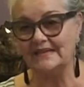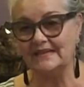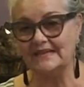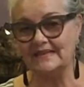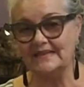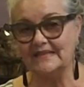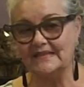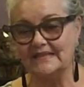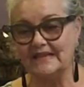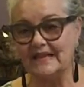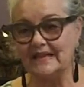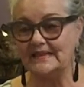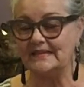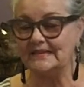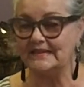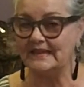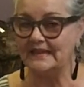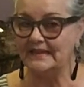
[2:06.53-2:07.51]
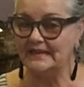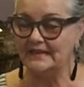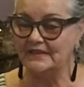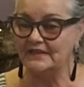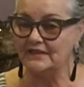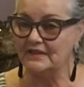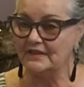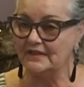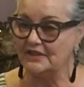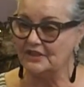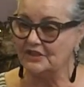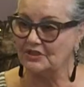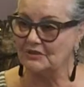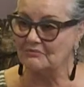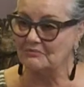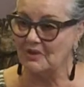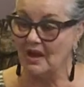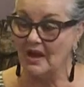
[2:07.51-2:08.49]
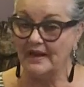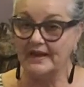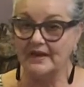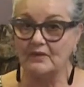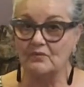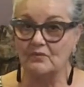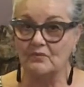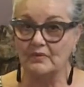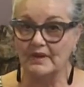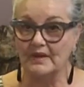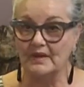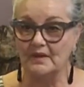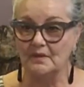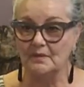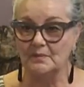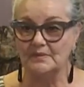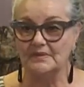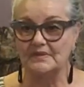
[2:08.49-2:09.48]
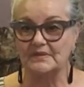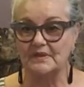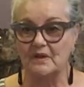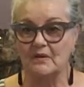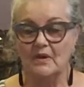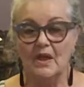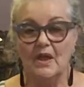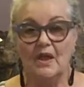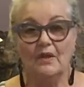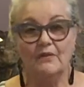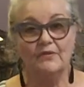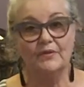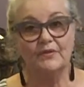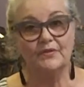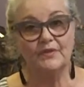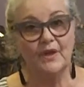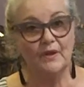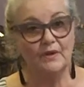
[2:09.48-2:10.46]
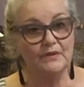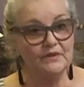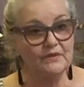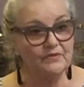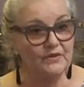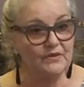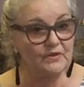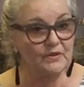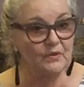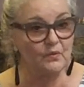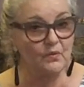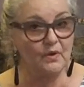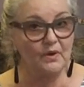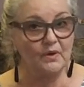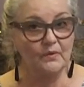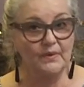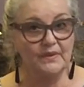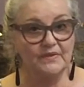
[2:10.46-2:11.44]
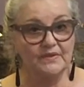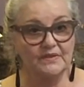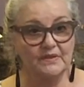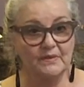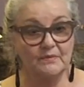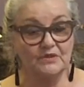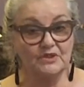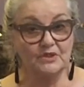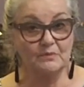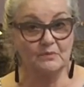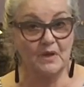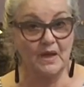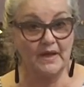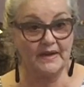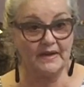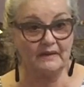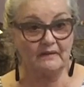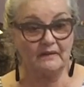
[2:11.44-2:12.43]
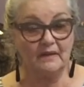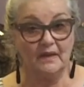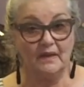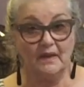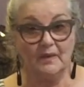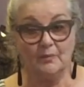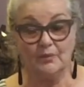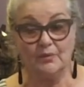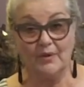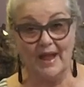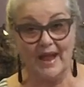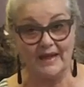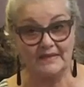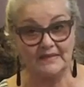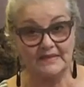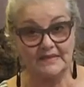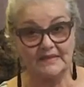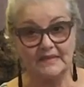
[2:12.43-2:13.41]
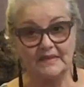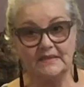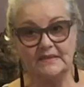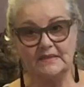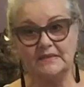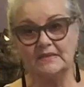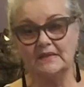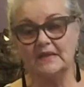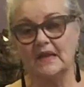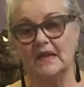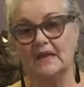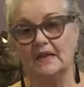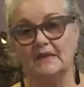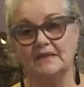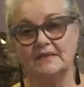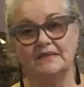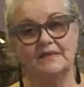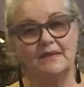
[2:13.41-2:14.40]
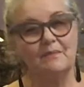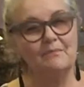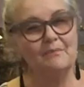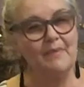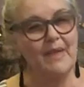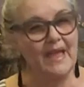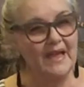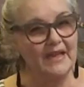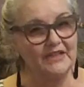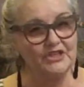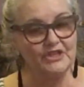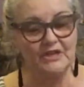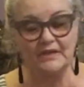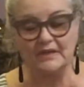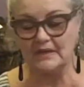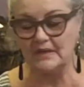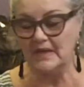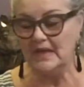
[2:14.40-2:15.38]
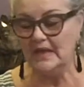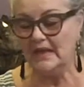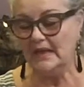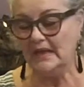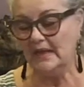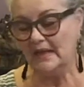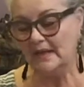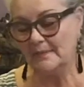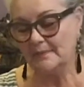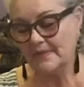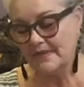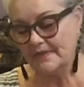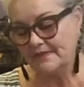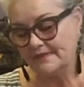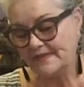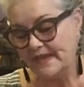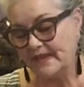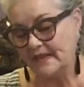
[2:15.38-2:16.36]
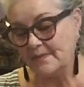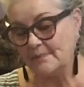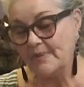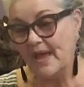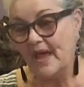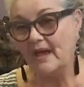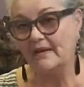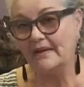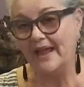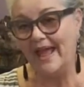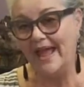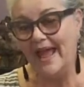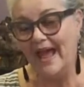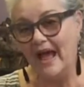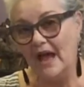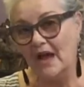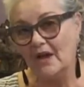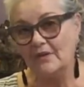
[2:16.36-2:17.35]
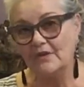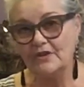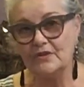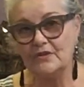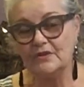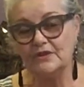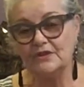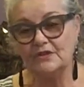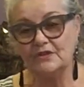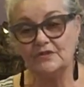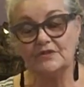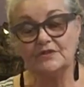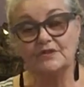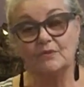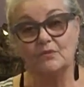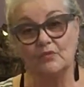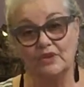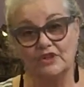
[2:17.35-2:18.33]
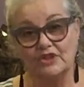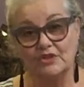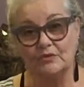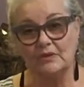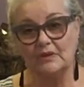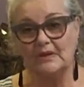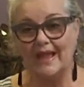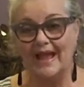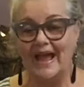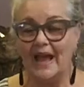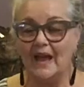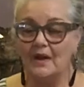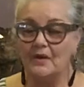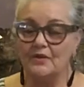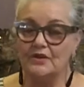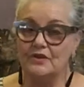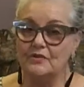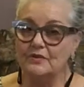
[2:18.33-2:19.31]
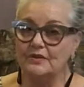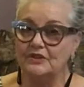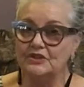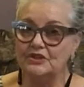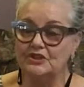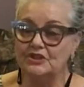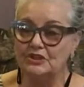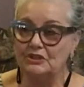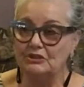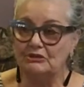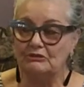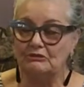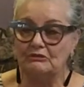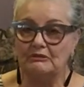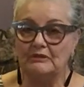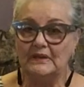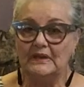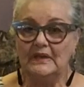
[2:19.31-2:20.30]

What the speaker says: it extends into the shamanic realm. So for those of you that work with some shamanic practices, some magic, think about how you can do some ritual, how you can do